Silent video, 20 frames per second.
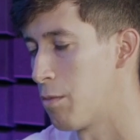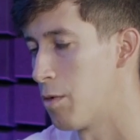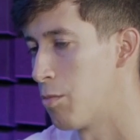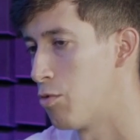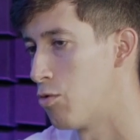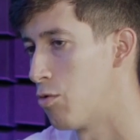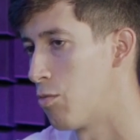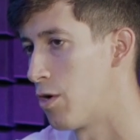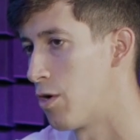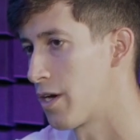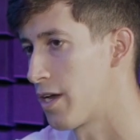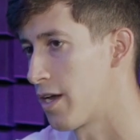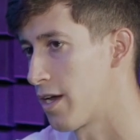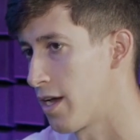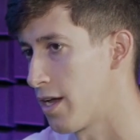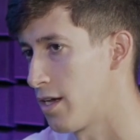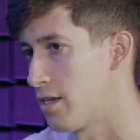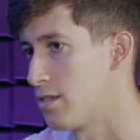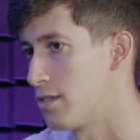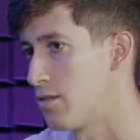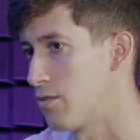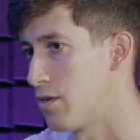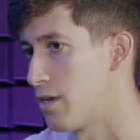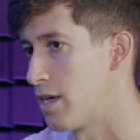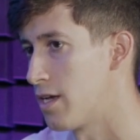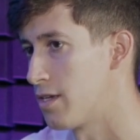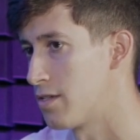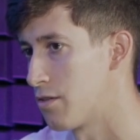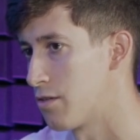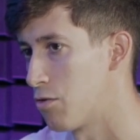from a bull market kind of to a
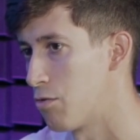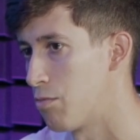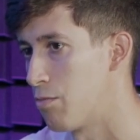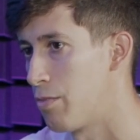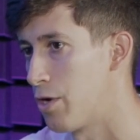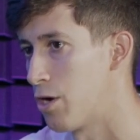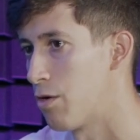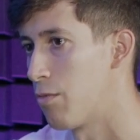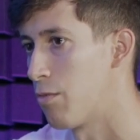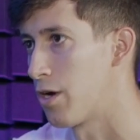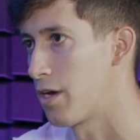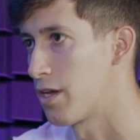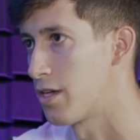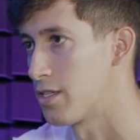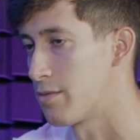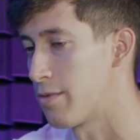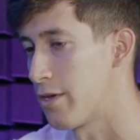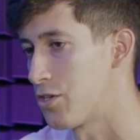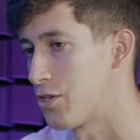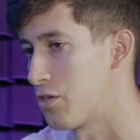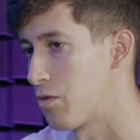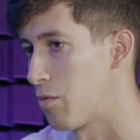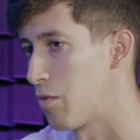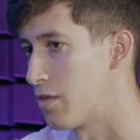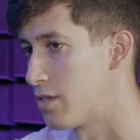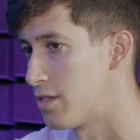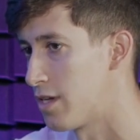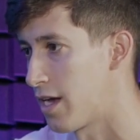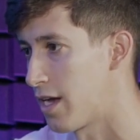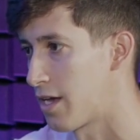nice little bear market, especially
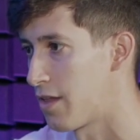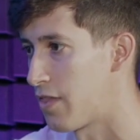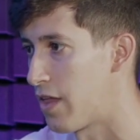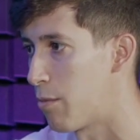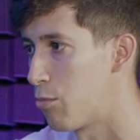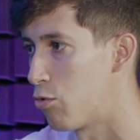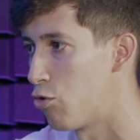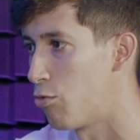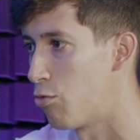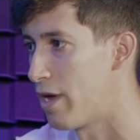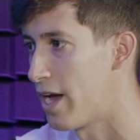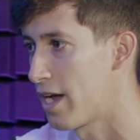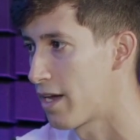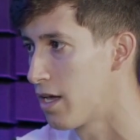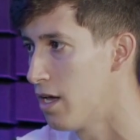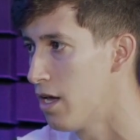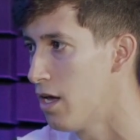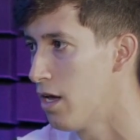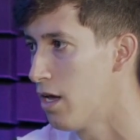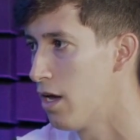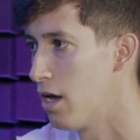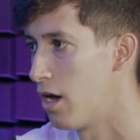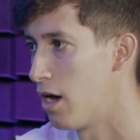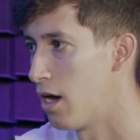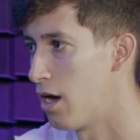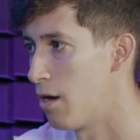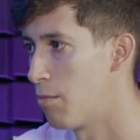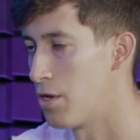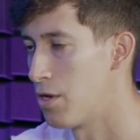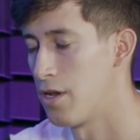with tech and that pullback. Mm-hmm.
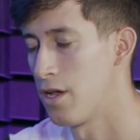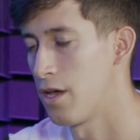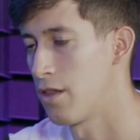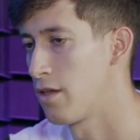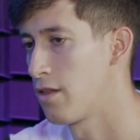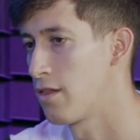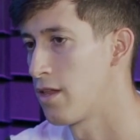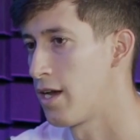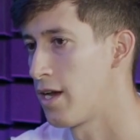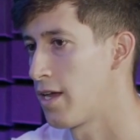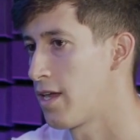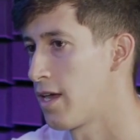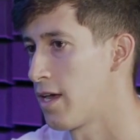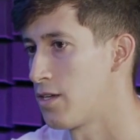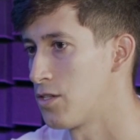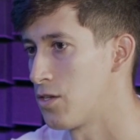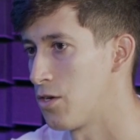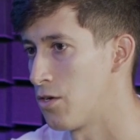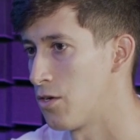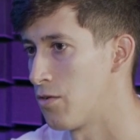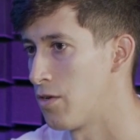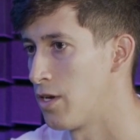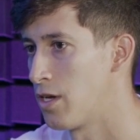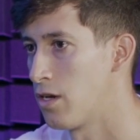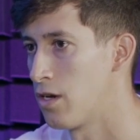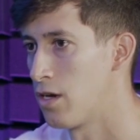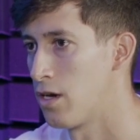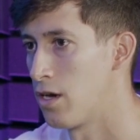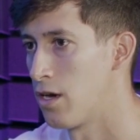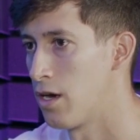Uh, but nothing that I can't
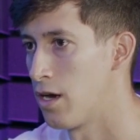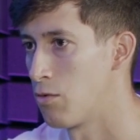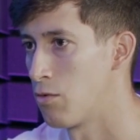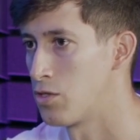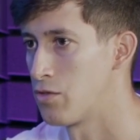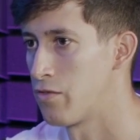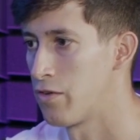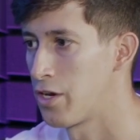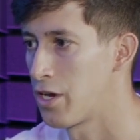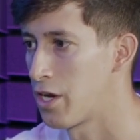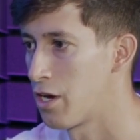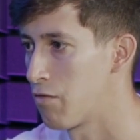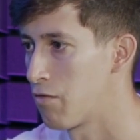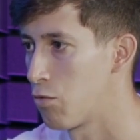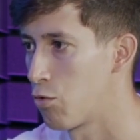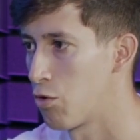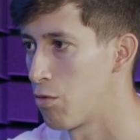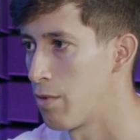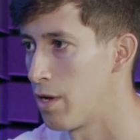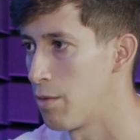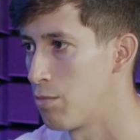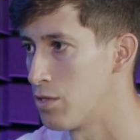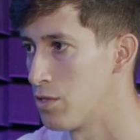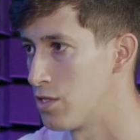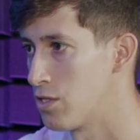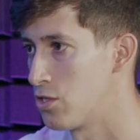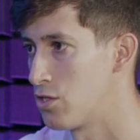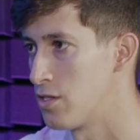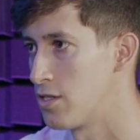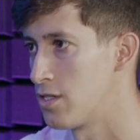tolerate. Uh, yeah. I was very careful with my
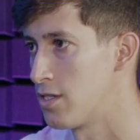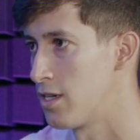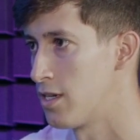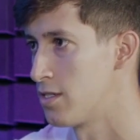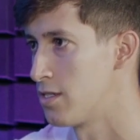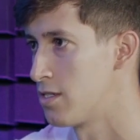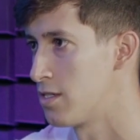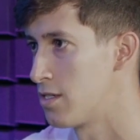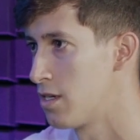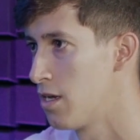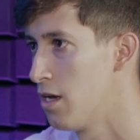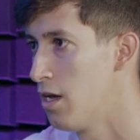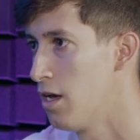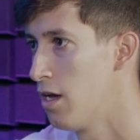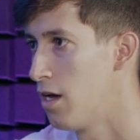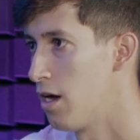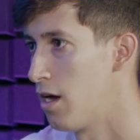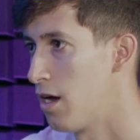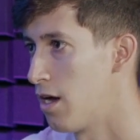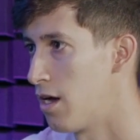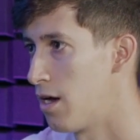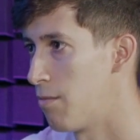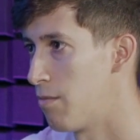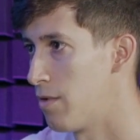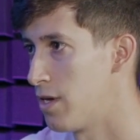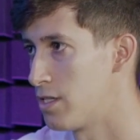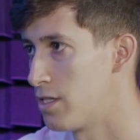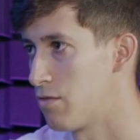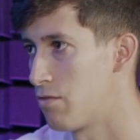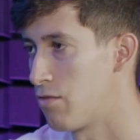position sizes. Um,
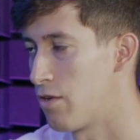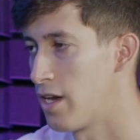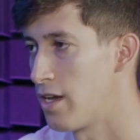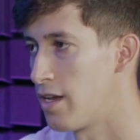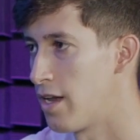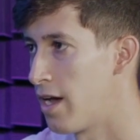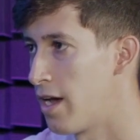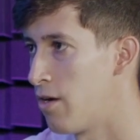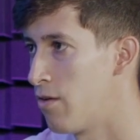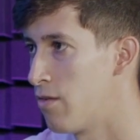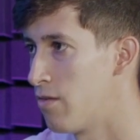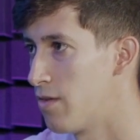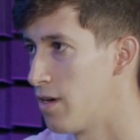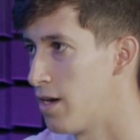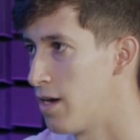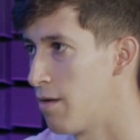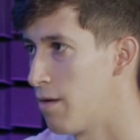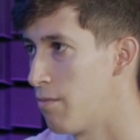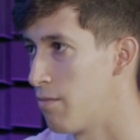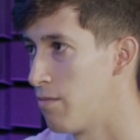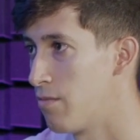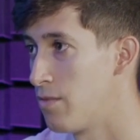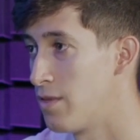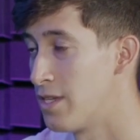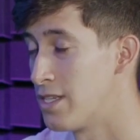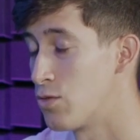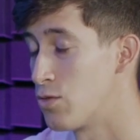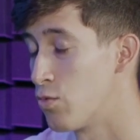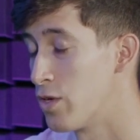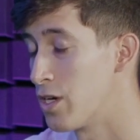as of right now, um,
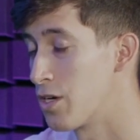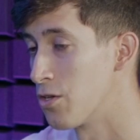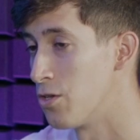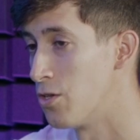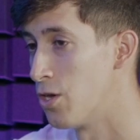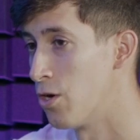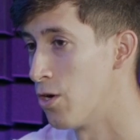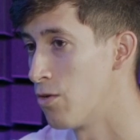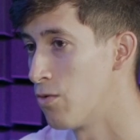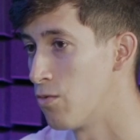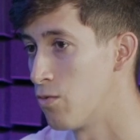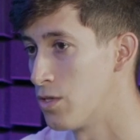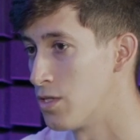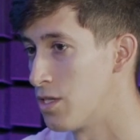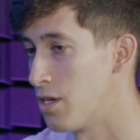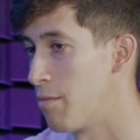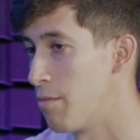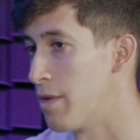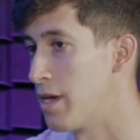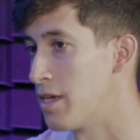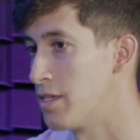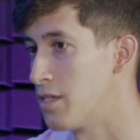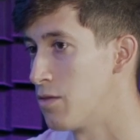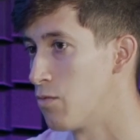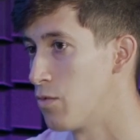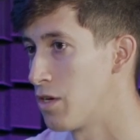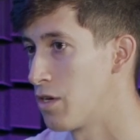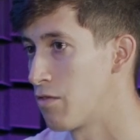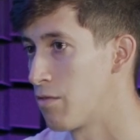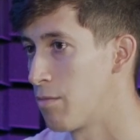this week alone was an amazing
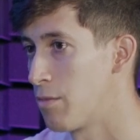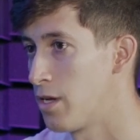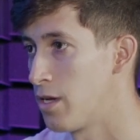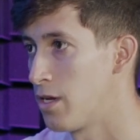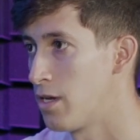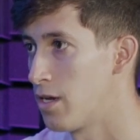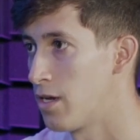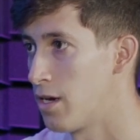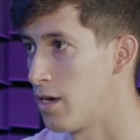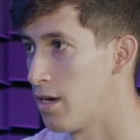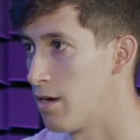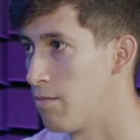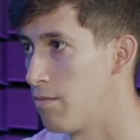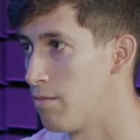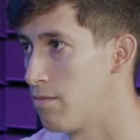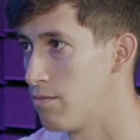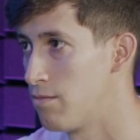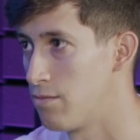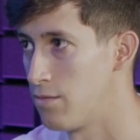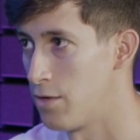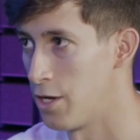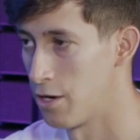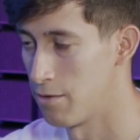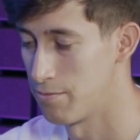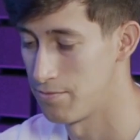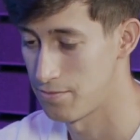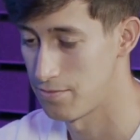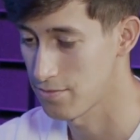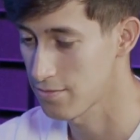week for me. Um, you know,